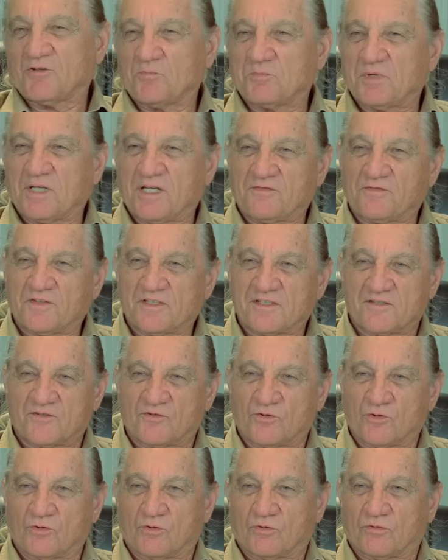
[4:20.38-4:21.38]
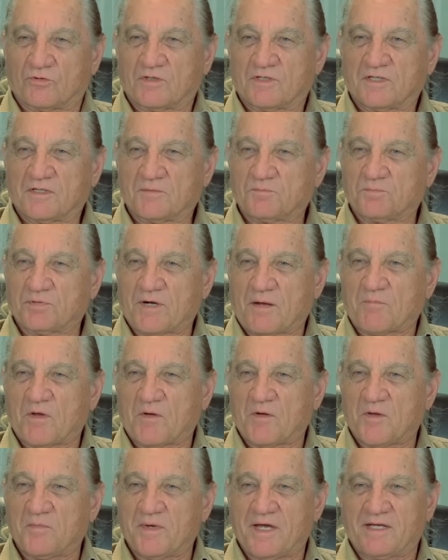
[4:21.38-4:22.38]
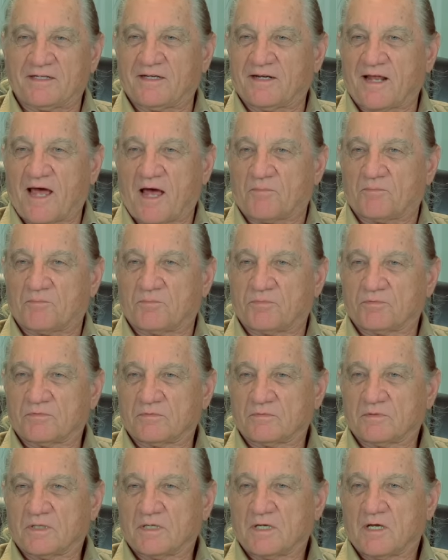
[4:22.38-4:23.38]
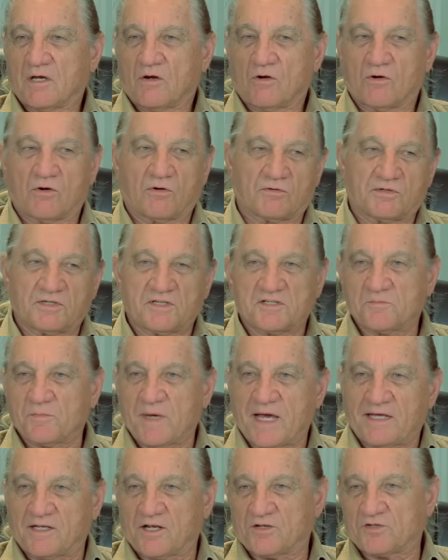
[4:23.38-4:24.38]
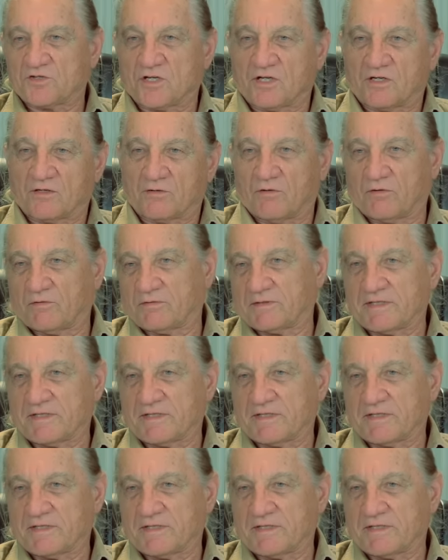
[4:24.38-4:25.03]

don't believe it's true. He probably made it up or his manager or